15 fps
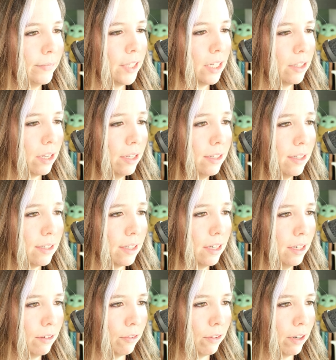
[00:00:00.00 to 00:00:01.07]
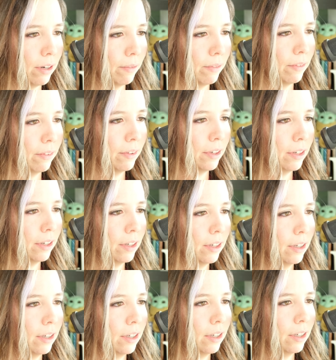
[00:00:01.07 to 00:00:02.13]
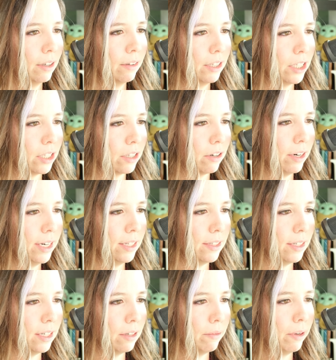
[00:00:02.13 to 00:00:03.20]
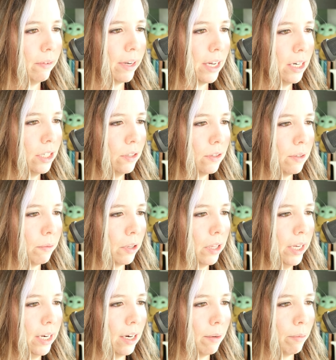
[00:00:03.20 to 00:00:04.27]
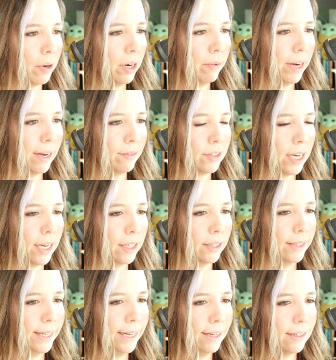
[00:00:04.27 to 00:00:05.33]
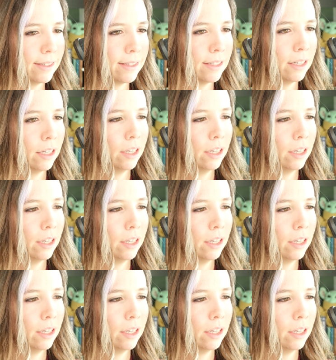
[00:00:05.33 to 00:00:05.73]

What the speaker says: So this is long form, which is crazy. I mean, we got to do some cleanup, right? We have to add links.